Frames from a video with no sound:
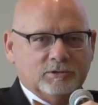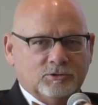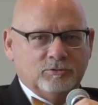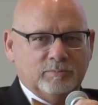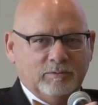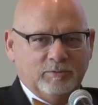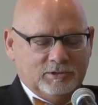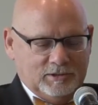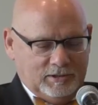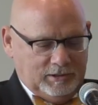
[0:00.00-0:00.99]
because you might be
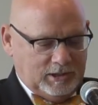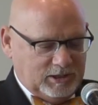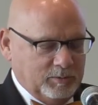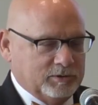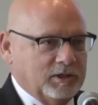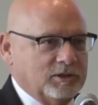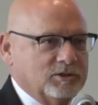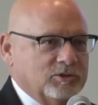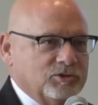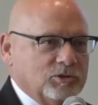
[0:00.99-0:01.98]
setting the
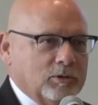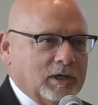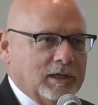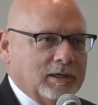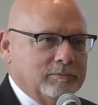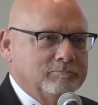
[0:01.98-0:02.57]
expectations too high.